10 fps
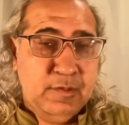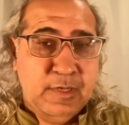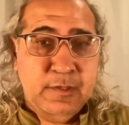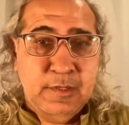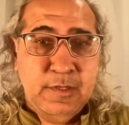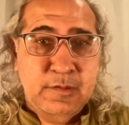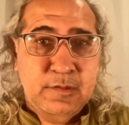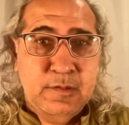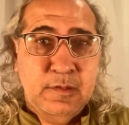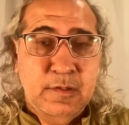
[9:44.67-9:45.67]
at least
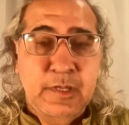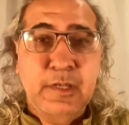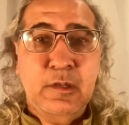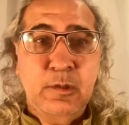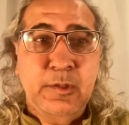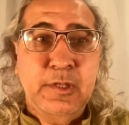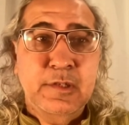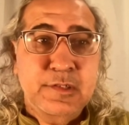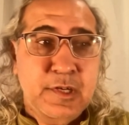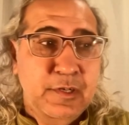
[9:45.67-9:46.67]
decolonial
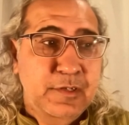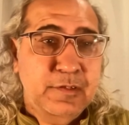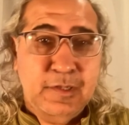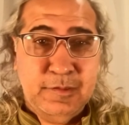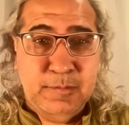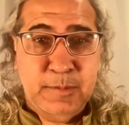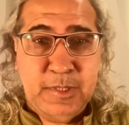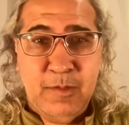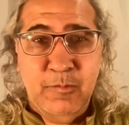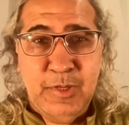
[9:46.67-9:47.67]
studies has
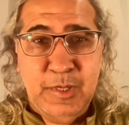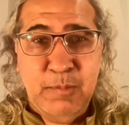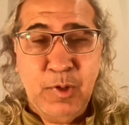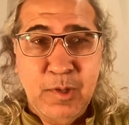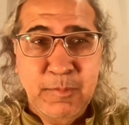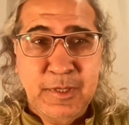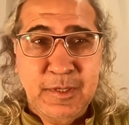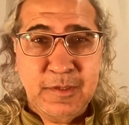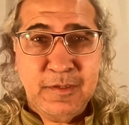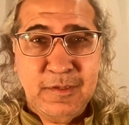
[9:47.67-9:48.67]
become very
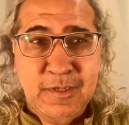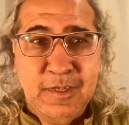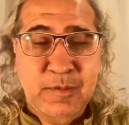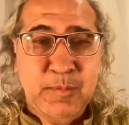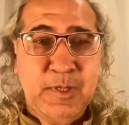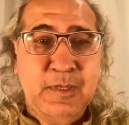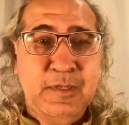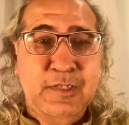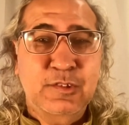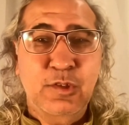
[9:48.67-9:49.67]
prominent, right? But
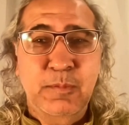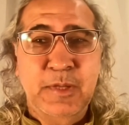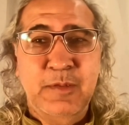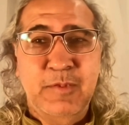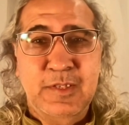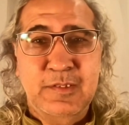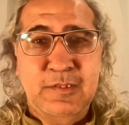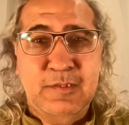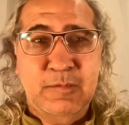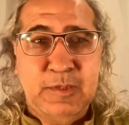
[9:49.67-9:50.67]
in so many ways,
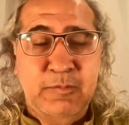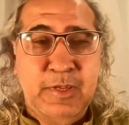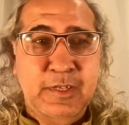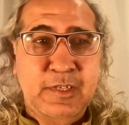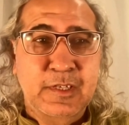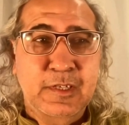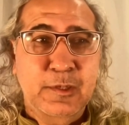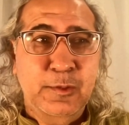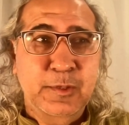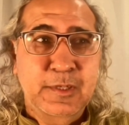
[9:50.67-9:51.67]
the way
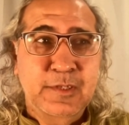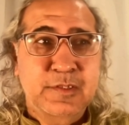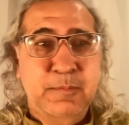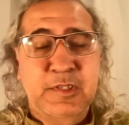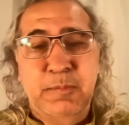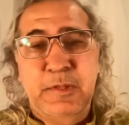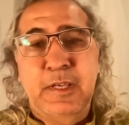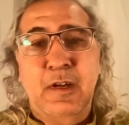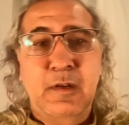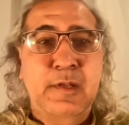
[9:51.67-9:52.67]
decolonialism is
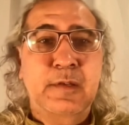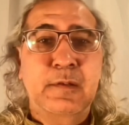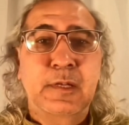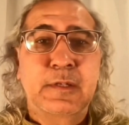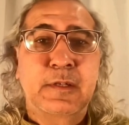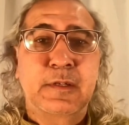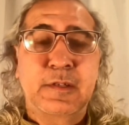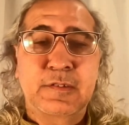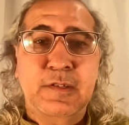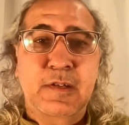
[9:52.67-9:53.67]
being articulated,
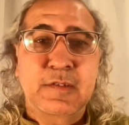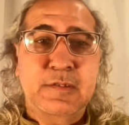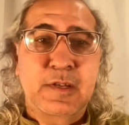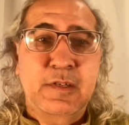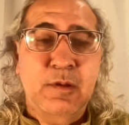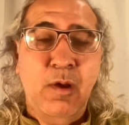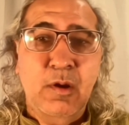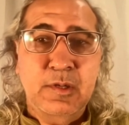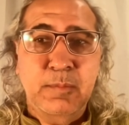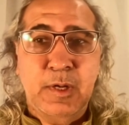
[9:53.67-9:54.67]
discussed, and
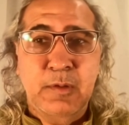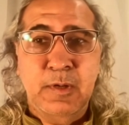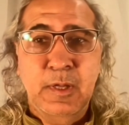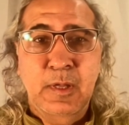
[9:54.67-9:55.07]
talked about